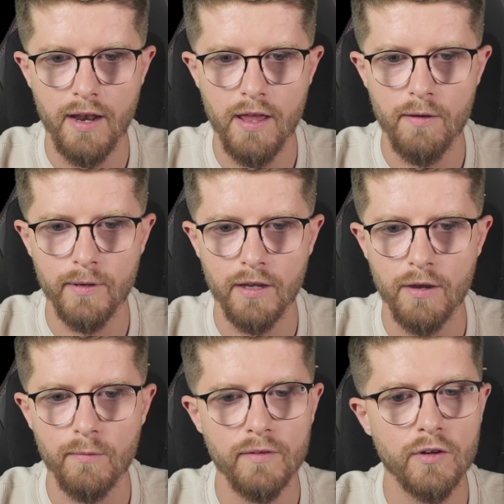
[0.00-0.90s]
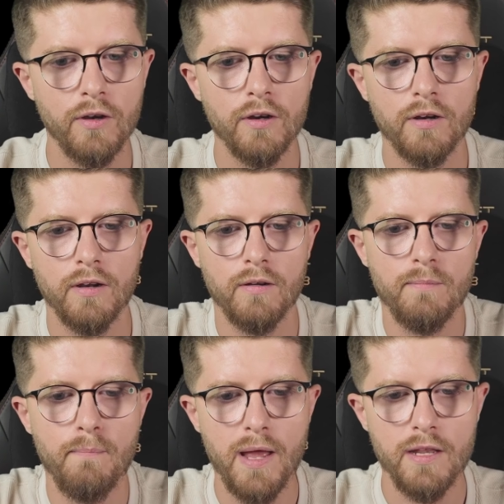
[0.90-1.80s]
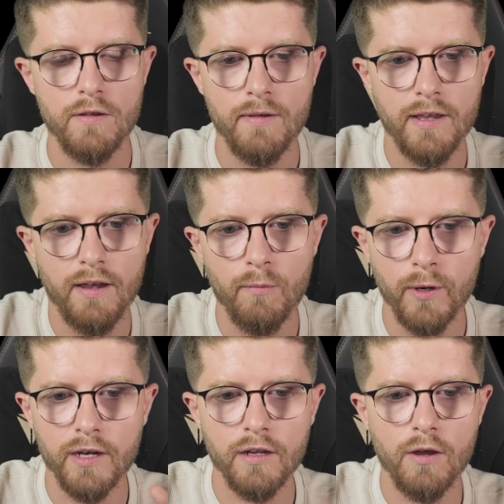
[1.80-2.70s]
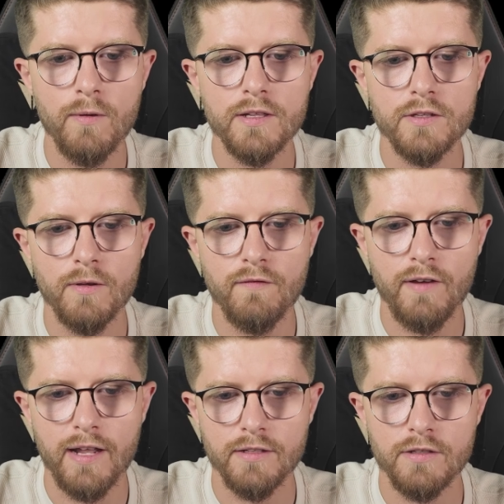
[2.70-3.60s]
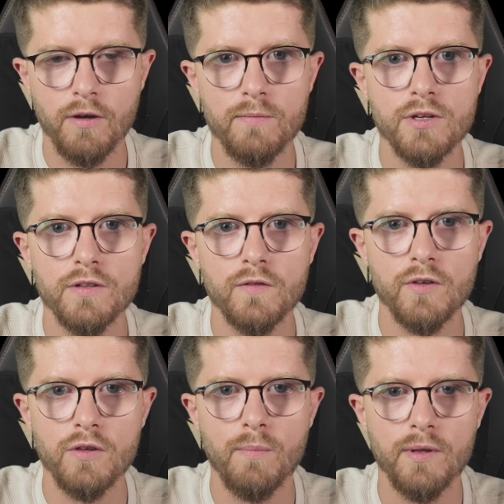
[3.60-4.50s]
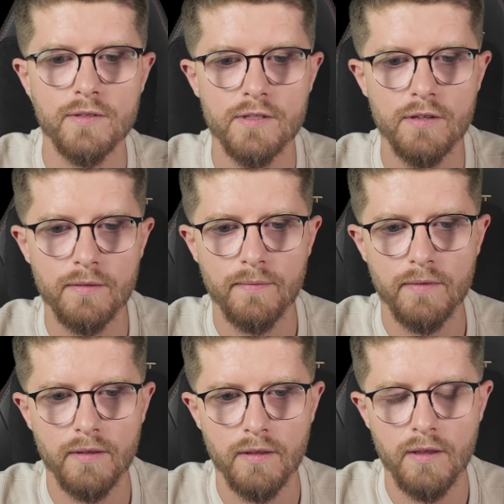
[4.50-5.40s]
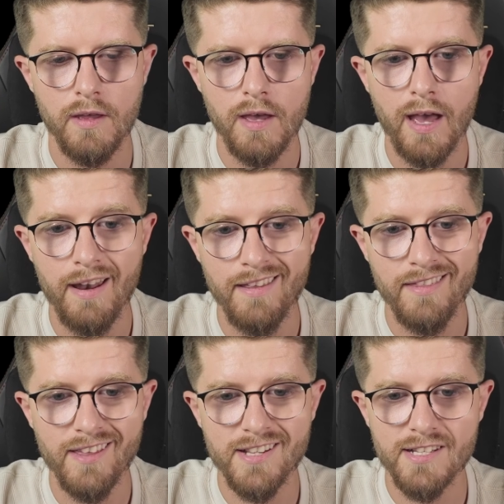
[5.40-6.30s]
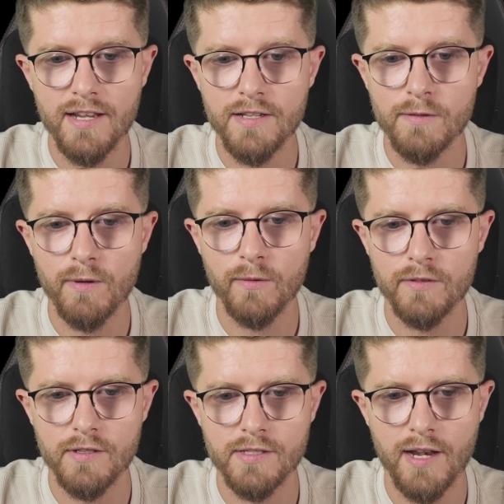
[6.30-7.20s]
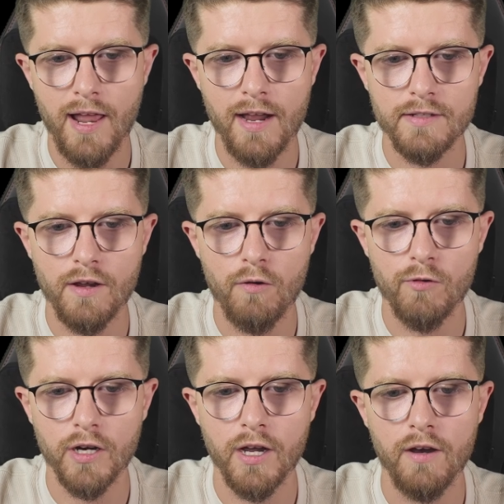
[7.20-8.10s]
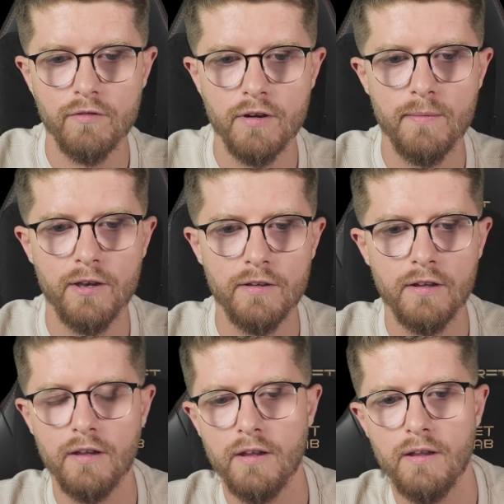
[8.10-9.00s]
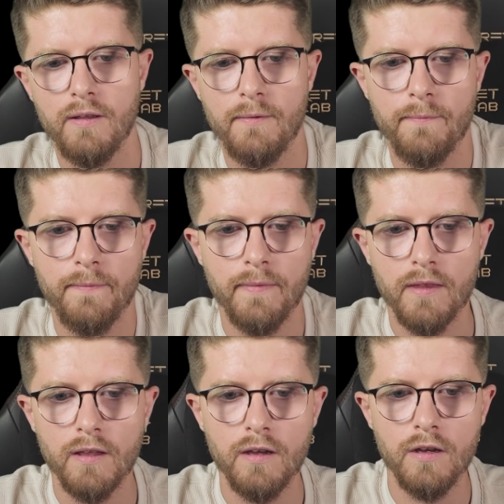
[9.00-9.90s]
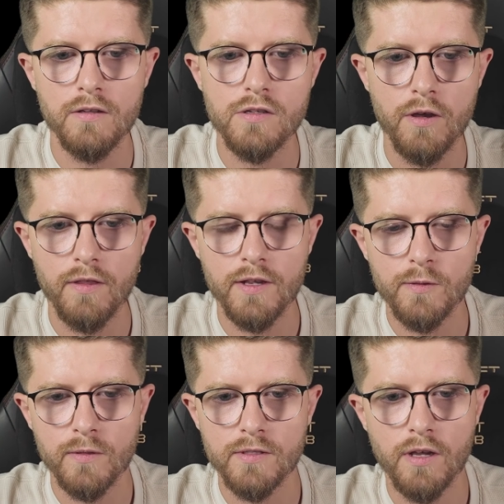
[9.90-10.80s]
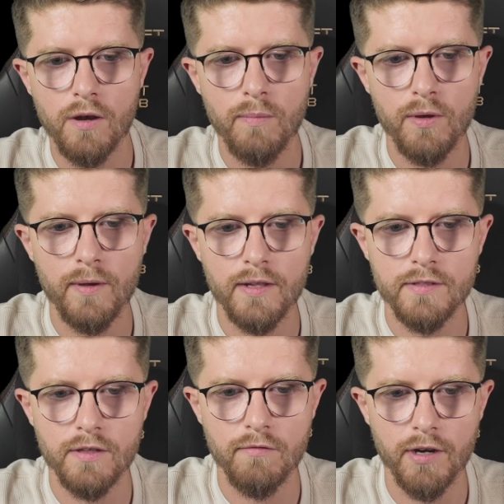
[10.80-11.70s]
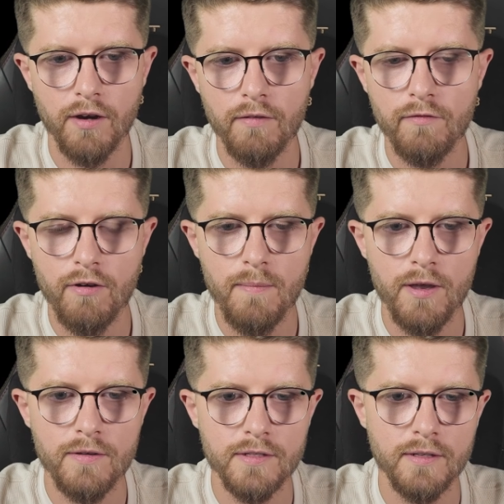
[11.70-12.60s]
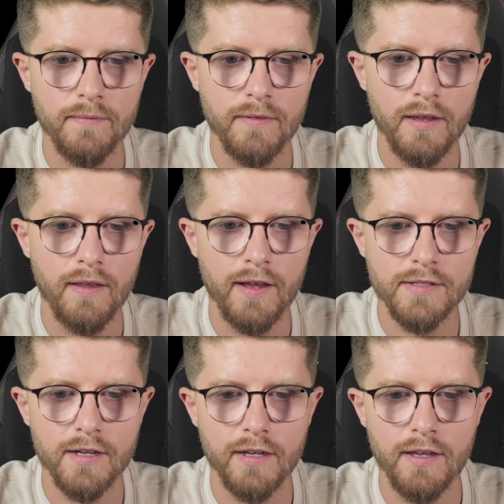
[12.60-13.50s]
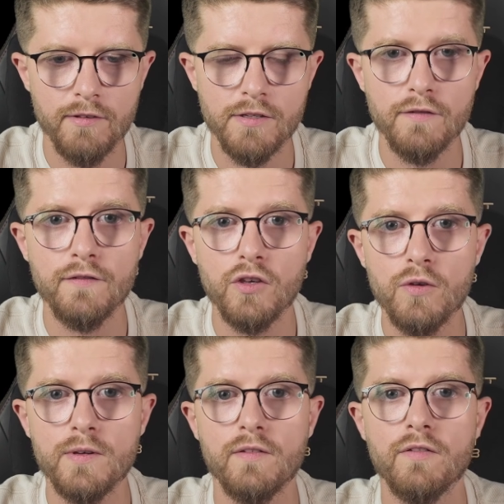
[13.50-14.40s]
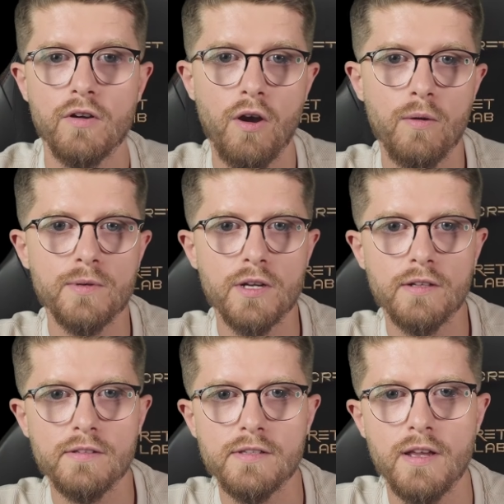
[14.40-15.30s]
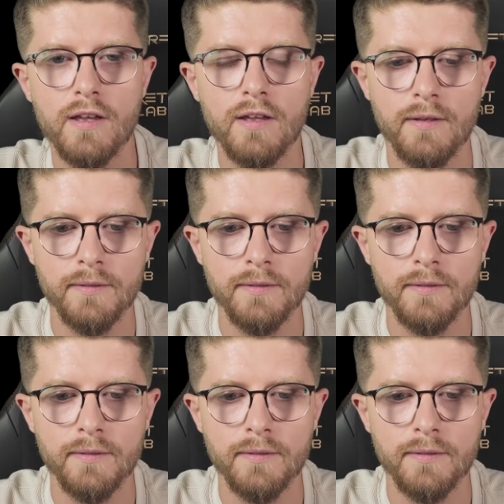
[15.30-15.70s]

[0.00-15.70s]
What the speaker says: And here we go. We've got a menu here, and we're going to go into advanced options for Ubuntu. And in this list, we want to select a recovery mode. So this was going to boot into the recovery mode, and that's going to give us a few different options.